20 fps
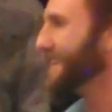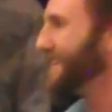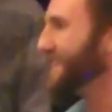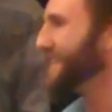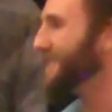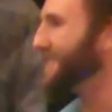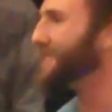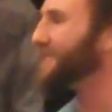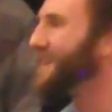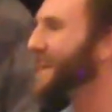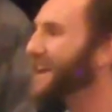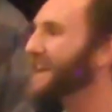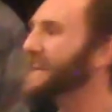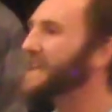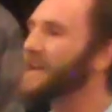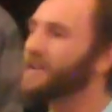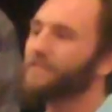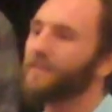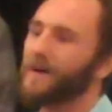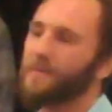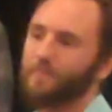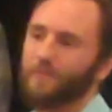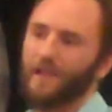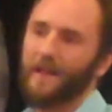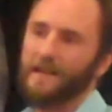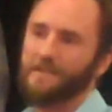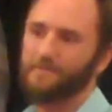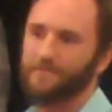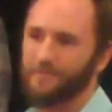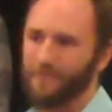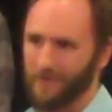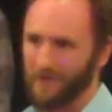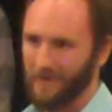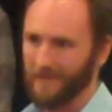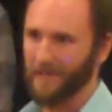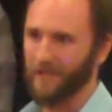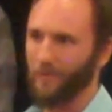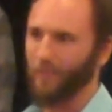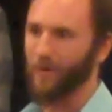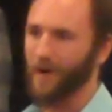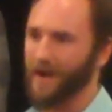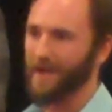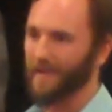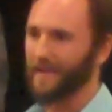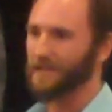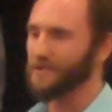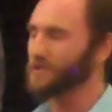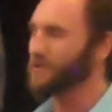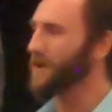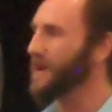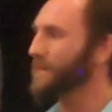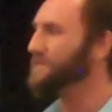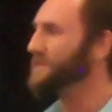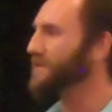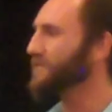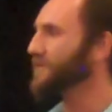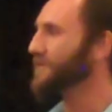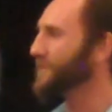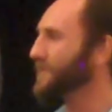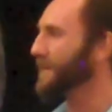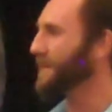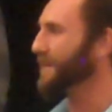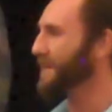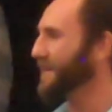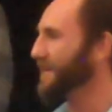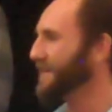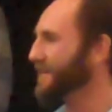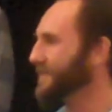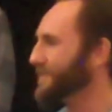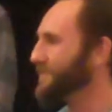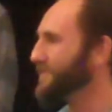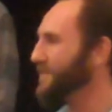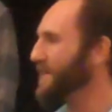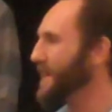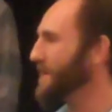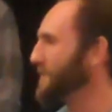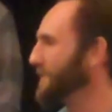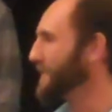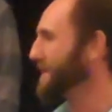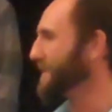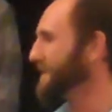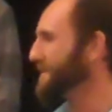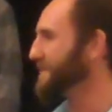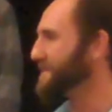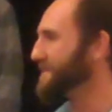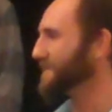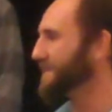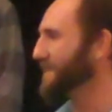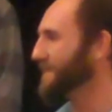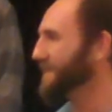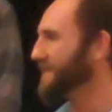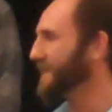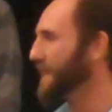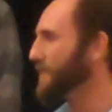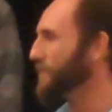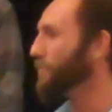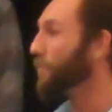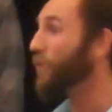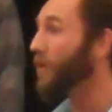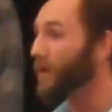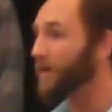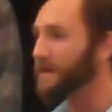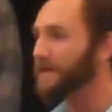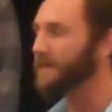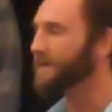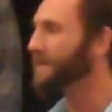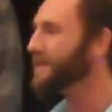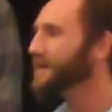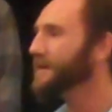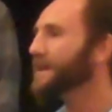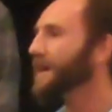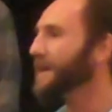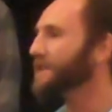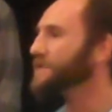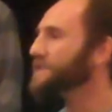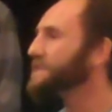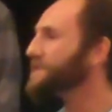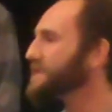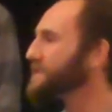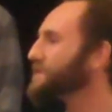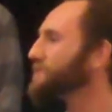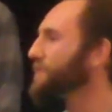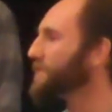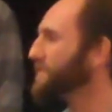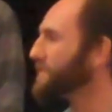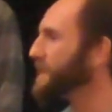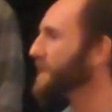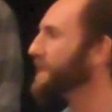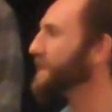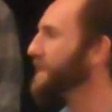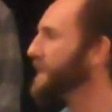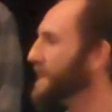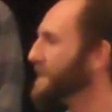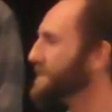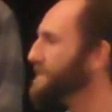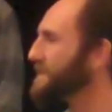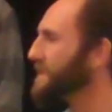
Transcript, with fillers: you know, kind of gave up life for a little while and dropped everything, uh, family and, uh, and work, and, and just to sort of dedicate